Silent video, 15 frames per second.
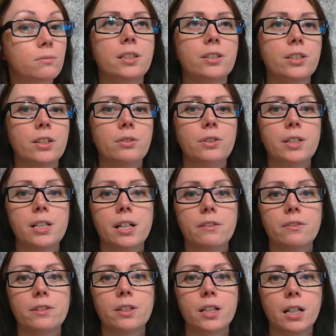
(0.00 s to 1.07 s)
Since I only
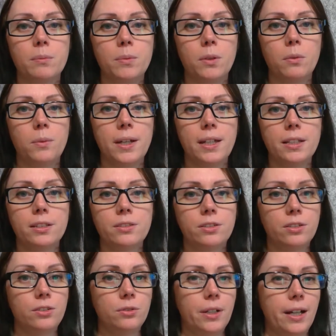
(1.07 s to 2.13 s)
covered a couple of ways
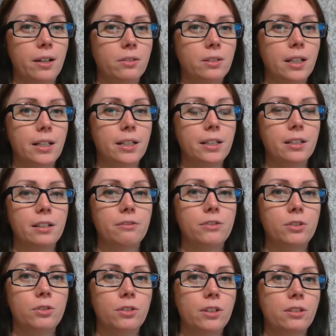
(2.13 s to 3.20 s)
to do outlining, if
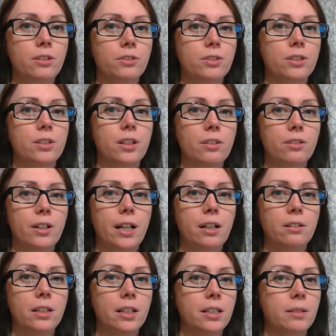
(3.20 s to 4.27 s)
you know that there's another
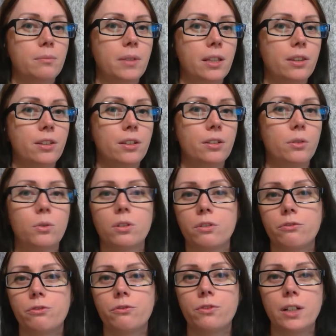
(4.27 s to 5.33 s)
outlining method,
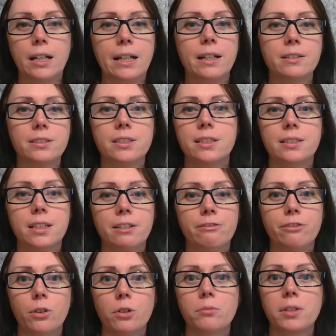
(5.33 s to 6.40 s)
or I hate to say
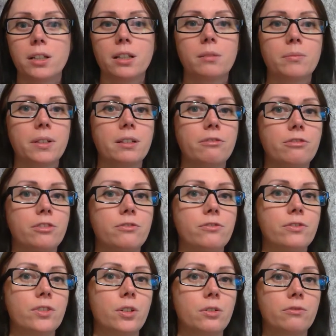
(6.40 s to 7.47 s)
formula, but if you
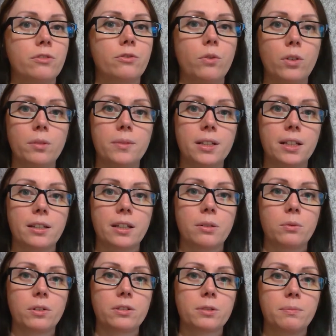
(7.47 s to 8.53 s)
know of a formula that
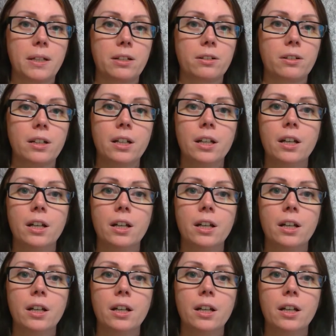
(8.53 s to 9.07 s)
works better,